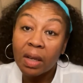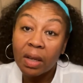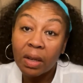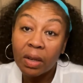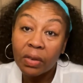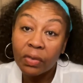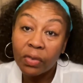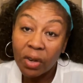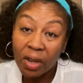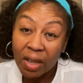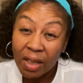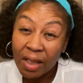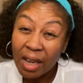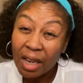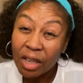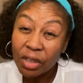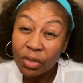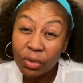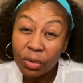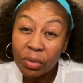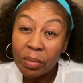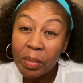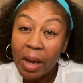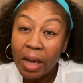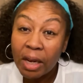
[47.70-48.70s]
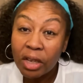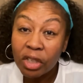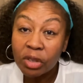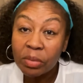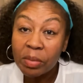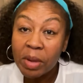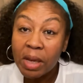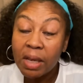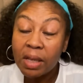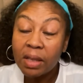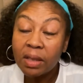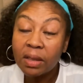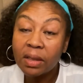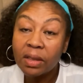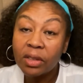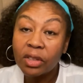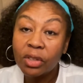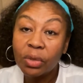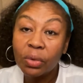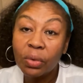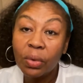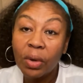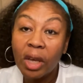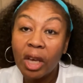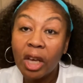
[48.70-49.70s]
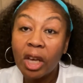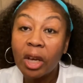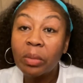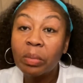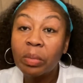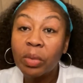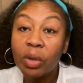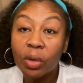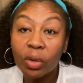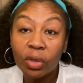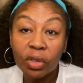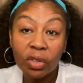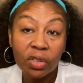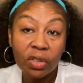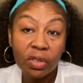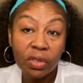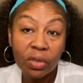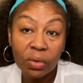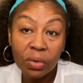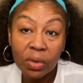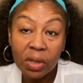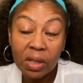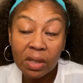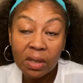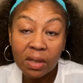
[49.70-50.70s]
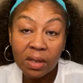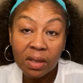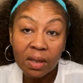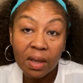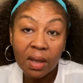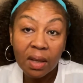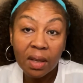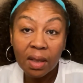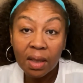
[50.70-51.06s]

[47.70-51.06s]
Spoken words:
for classroom management to help your students